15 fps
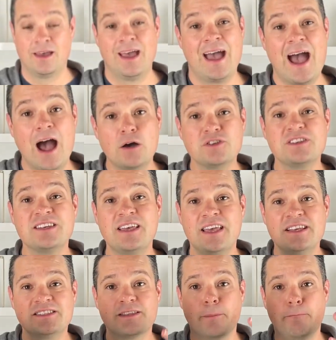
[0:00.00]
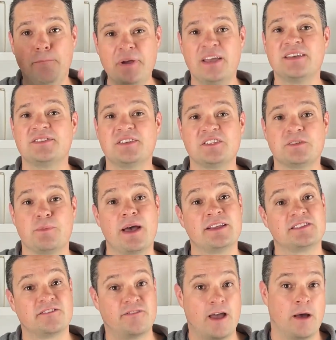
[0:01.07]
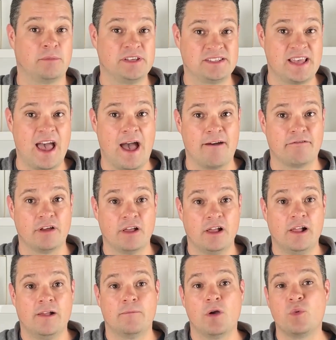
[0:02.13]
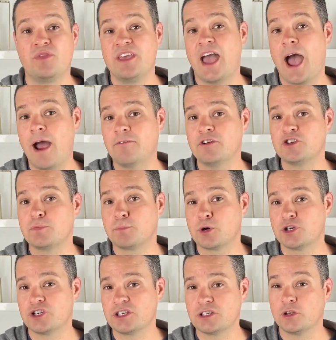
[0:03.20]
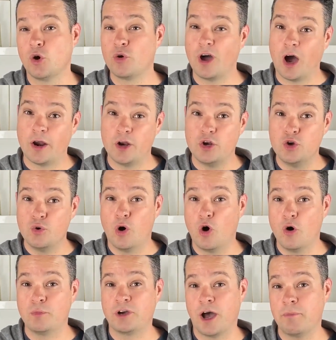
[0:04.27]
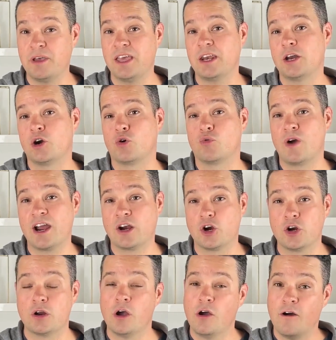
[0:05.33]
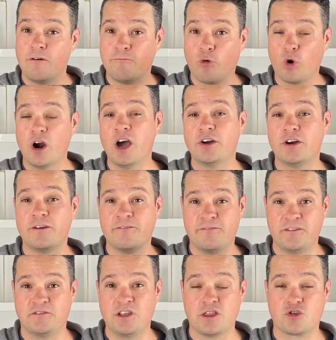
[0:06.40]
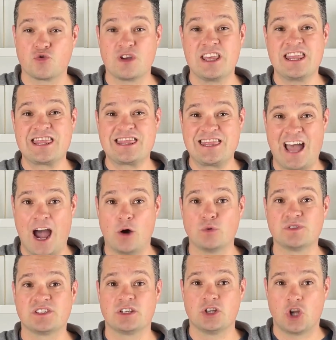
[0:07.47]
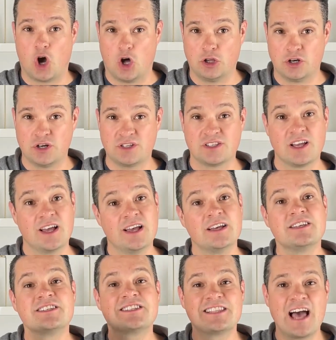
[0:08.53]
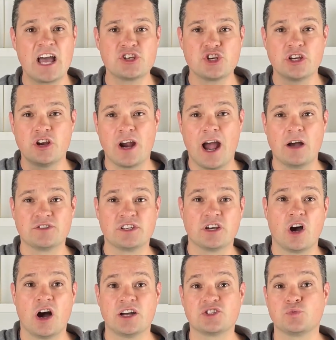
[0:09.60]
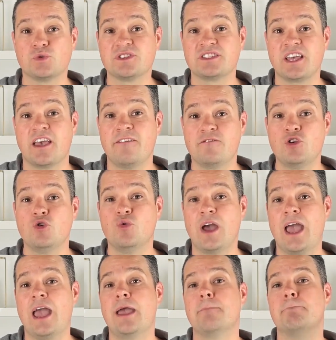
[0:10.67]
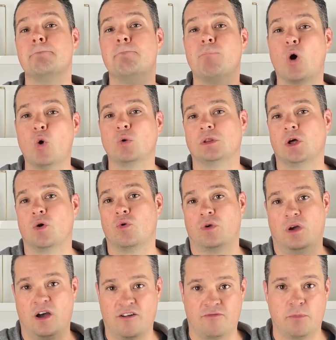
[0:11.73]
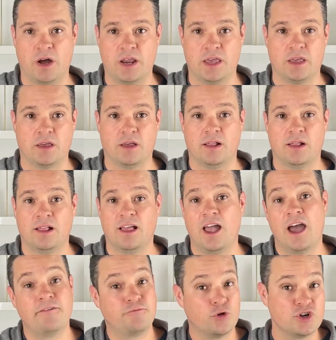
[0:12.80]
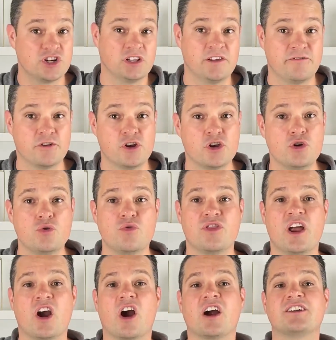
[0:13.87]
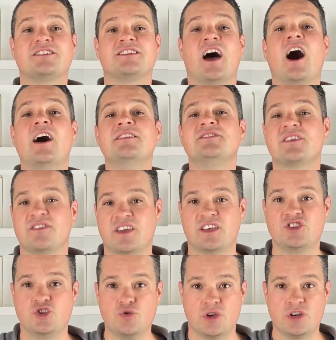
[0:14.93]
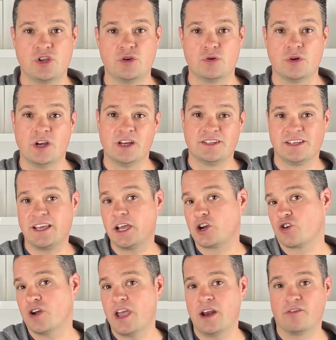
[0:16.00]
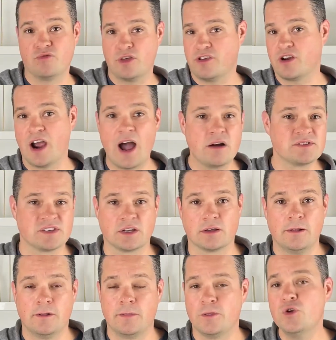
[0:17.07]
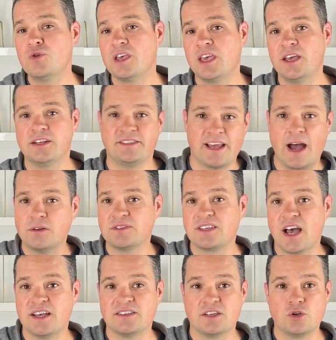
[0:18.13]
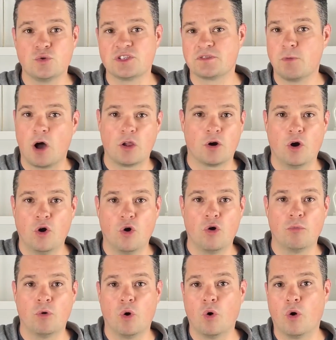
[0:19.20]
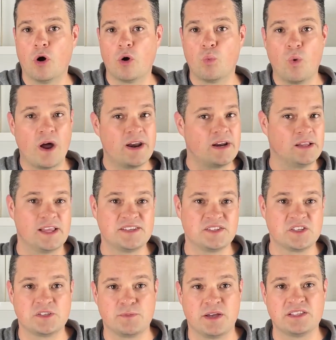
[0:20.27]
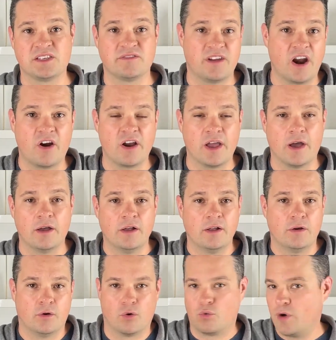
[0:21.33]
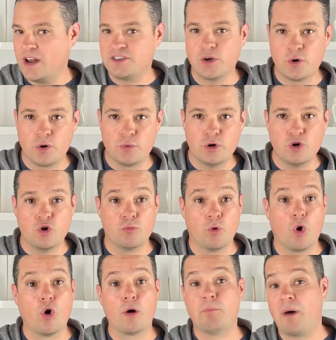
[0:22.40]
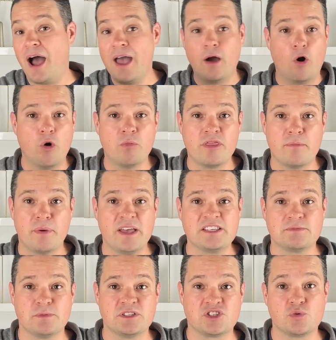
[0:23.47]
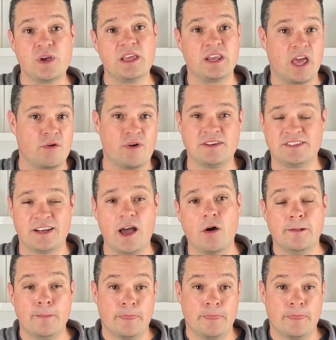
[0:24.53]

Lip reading: Housing is the biggest expense families have. And with the average purchase loan on a new home coming in at a record $453,000, slashing your housing costs will save you a boatload of money. And fortunately for you, there are tons of things you can do to get creative with your housing. You can downsize into a smaller home or one in a less expensive area, or rent out a room, or buy a home with a basement suite and rent it out.